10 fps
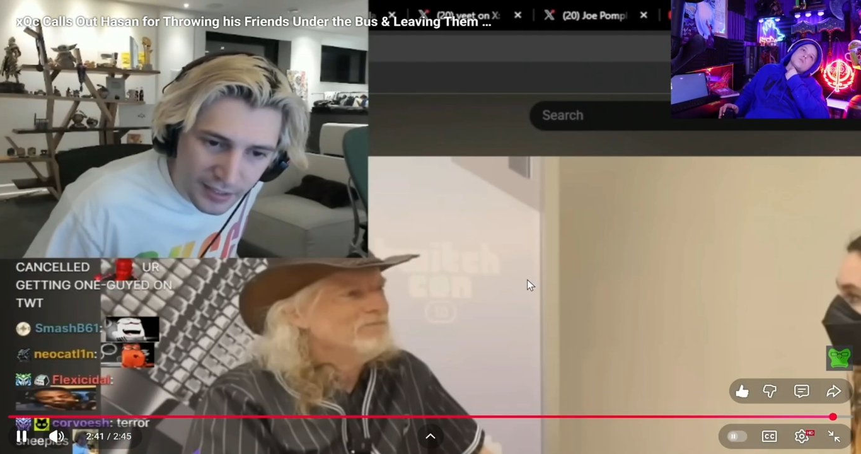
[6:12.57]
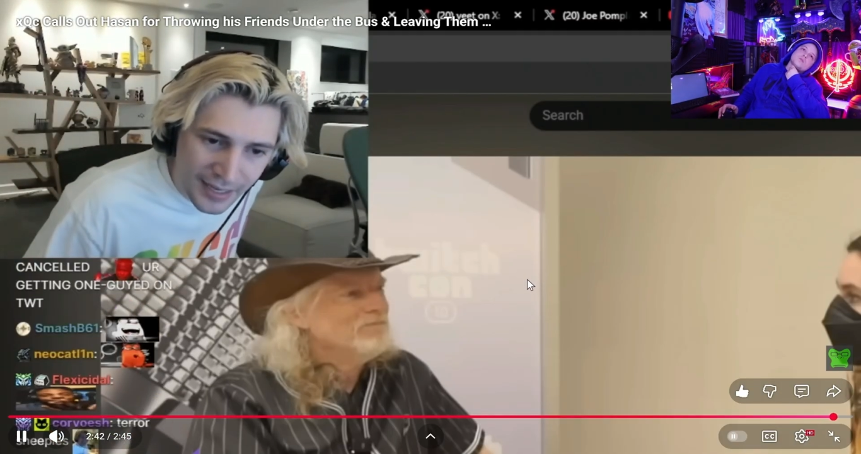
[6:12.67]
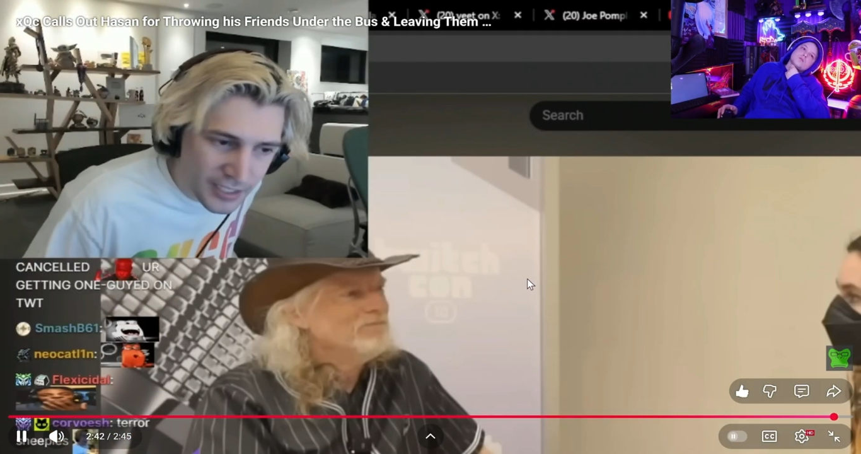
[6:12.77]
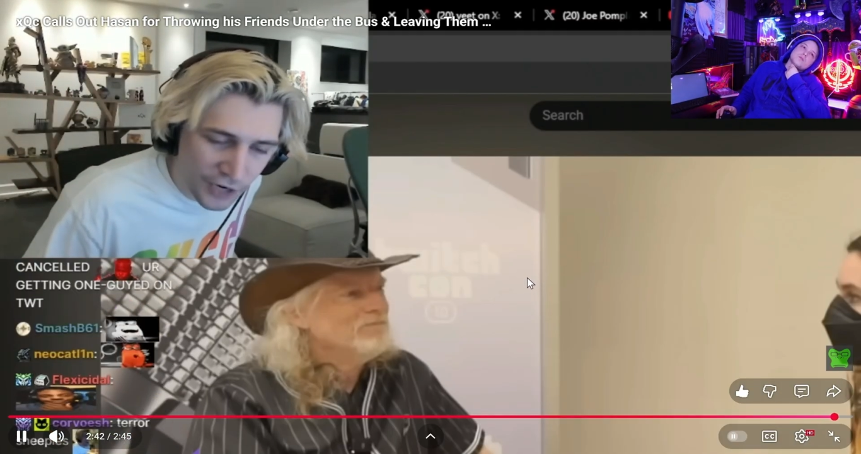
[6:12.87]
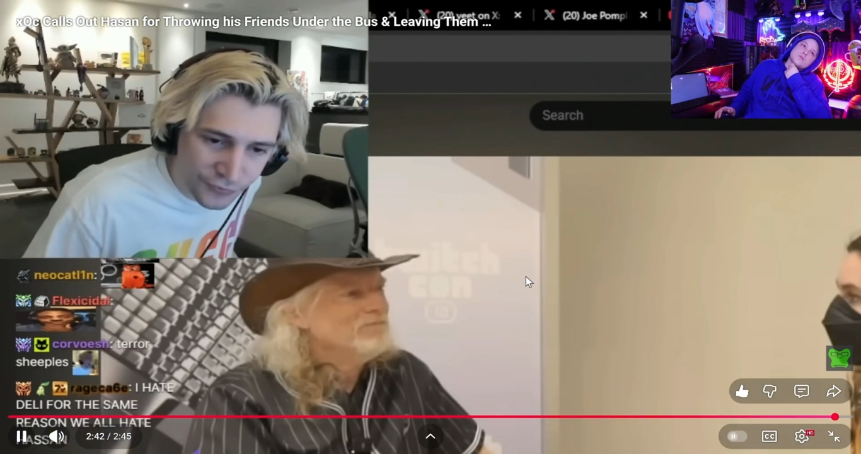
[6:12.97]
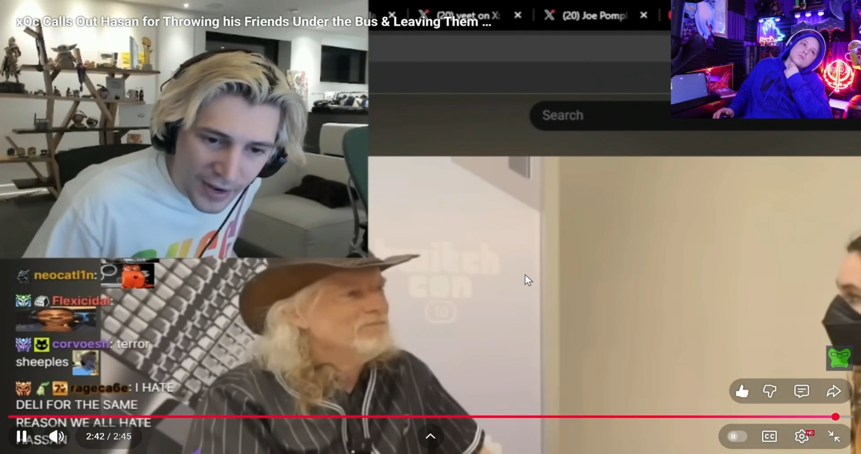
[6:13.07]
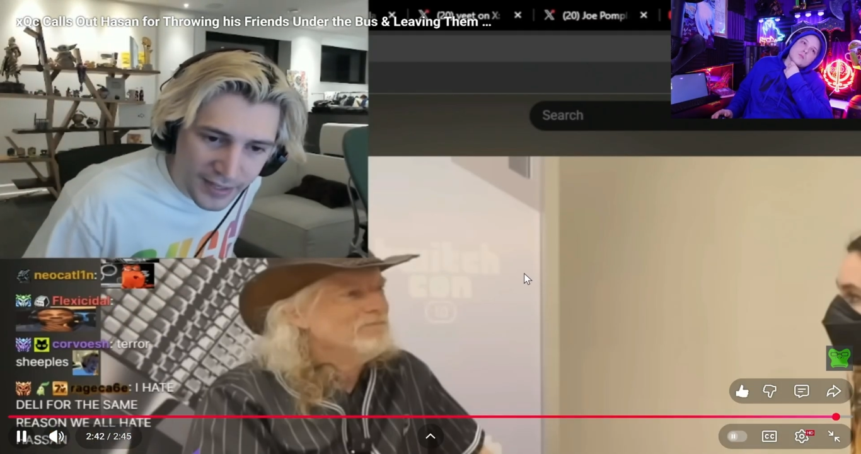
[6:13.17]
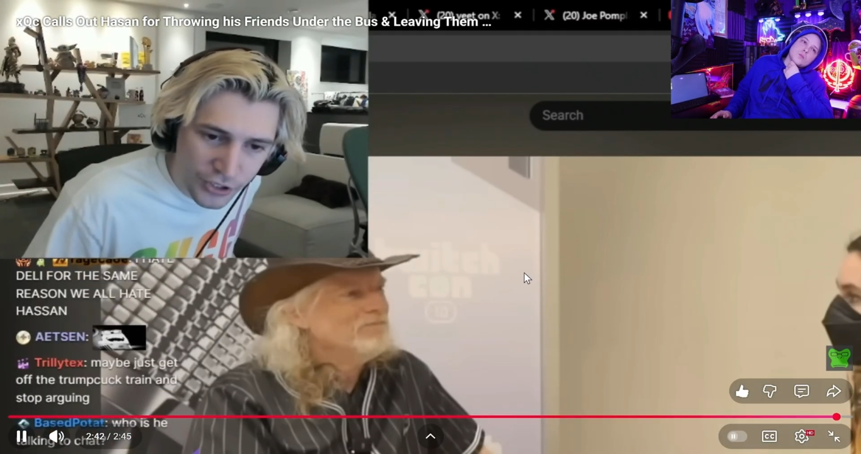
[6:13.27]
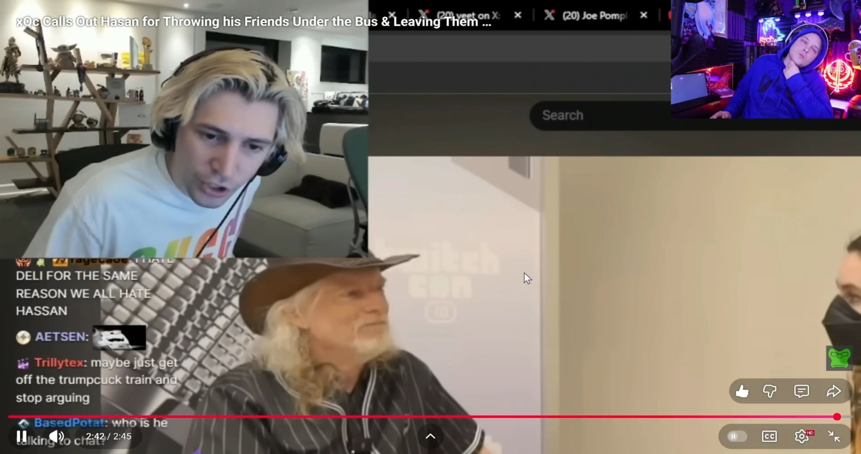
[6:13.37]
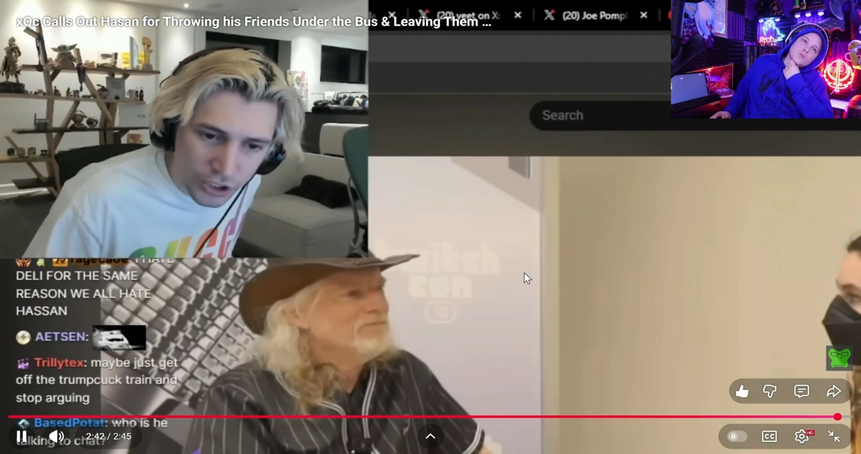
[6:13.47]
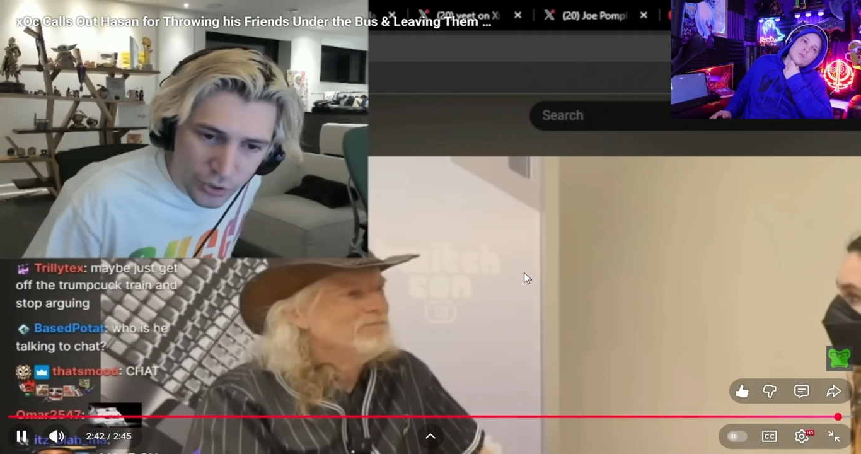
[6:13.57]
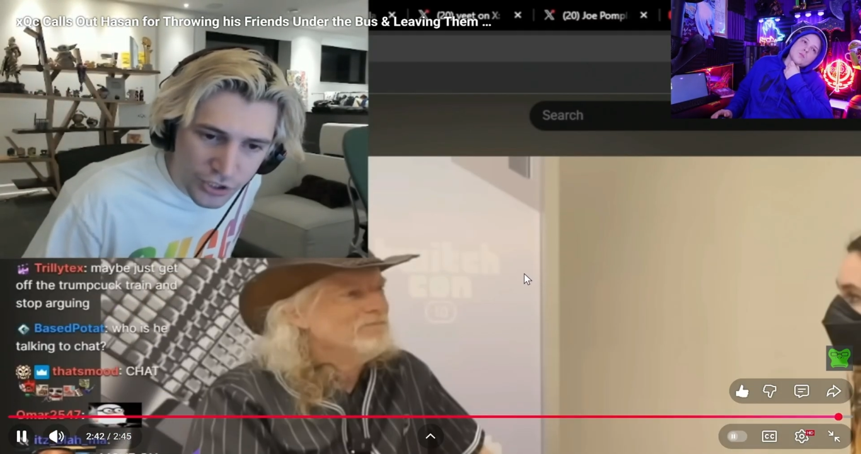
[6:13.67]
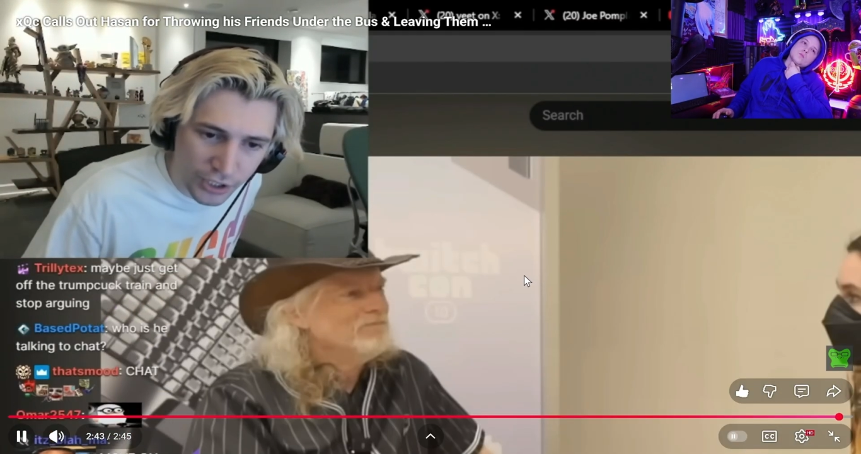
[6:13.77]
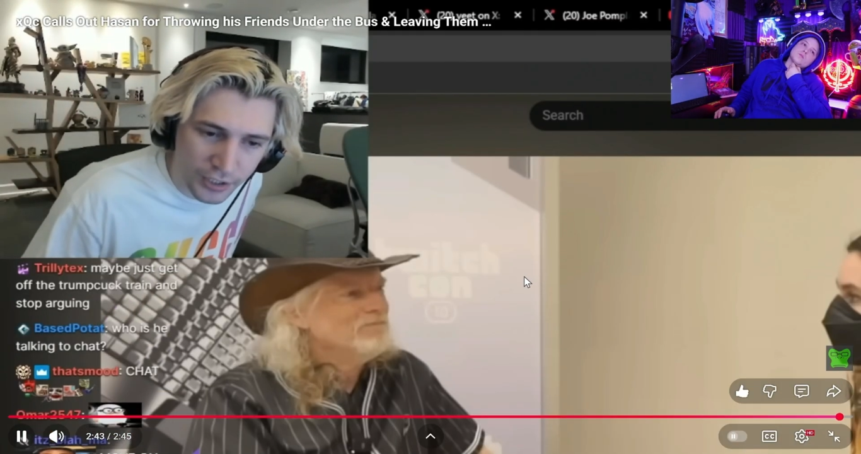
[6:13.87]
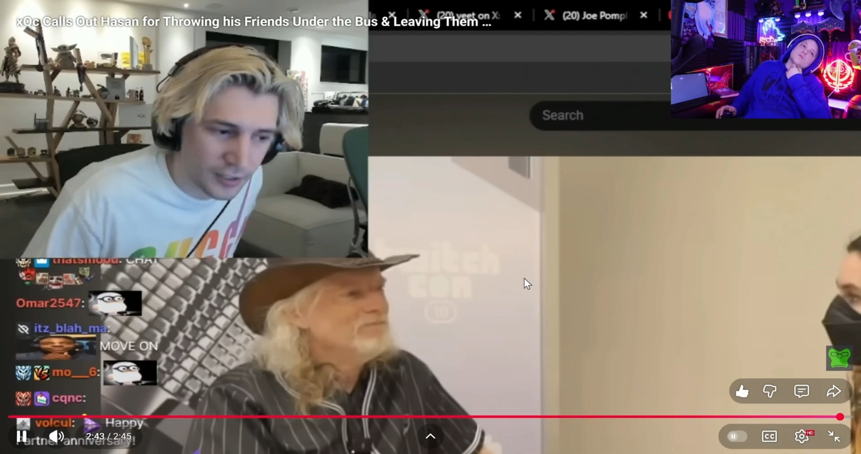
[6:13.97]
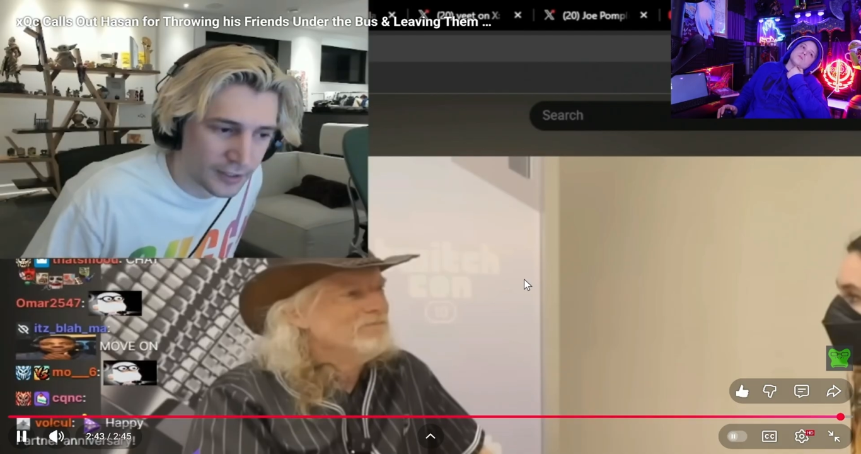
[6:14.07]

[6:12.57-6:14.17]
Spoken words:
That's not a friend. You're a loser.